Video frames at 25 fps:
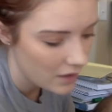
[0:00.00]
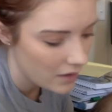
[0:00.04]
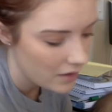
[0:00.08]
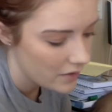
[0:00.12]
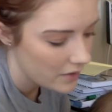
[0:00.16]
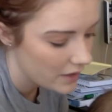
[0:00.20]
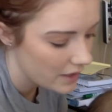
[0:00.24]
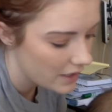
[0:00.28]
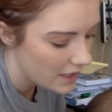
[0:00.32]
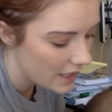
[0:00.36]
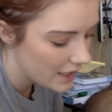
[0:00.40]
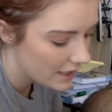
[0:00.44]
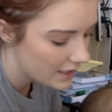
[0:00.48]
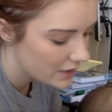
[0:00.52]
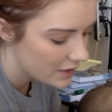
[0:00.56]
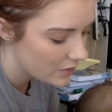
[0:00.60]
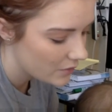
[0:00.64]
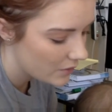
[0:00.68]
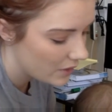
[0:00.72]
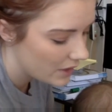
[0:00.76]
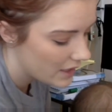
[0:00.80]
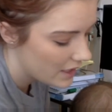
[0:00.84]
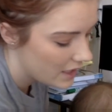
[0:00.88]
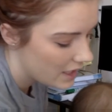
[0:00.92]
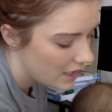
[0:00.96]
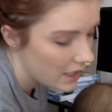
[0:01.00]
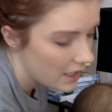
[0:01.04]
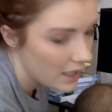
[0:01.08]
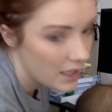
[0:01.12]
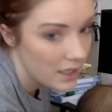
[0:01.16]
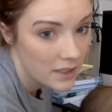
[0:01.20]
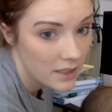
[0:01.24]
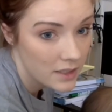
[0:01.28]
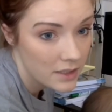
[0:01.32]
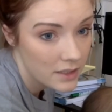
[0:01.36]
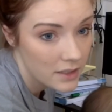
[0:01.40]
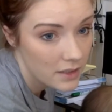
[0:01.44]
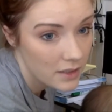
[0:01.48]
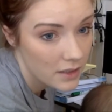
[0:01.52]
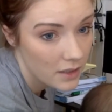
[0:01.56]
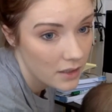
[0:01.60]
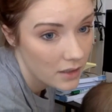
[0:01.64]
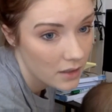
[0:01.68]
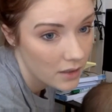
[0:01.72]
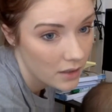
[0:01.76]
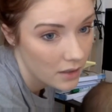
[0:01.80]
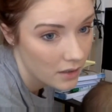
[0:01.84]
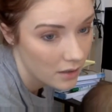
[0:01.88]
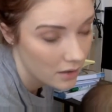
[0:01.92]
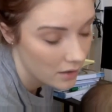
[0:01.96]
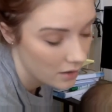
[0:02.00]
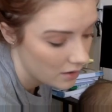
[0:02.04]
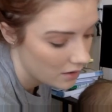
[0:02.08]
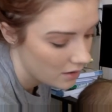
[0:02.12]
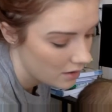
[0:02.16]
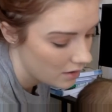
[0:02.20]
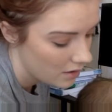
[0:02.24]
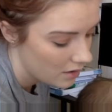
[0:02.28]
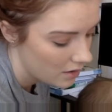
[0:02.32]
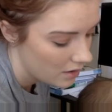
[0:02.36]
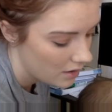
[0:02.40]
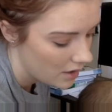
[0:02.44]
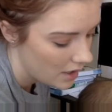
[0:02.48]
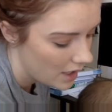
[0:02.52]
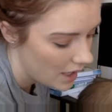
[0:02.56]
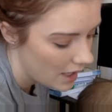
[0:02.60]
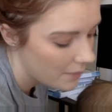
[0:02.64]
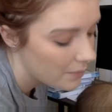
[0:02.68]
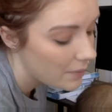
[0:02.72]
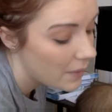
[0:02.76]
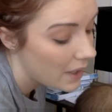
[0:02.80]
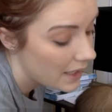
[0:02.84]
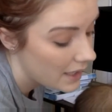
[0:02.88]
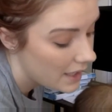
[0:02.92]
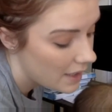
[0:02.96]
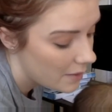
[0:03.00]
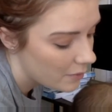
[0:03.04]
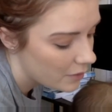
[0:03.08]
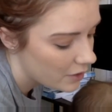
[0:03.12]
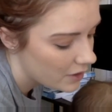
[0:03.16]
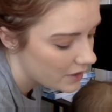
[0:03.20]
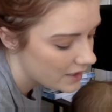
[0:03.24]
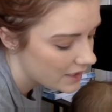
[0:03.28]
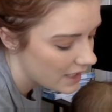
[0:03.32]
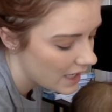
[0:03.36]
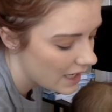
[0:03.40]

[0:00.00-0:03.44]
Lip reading: the next one is, and my number is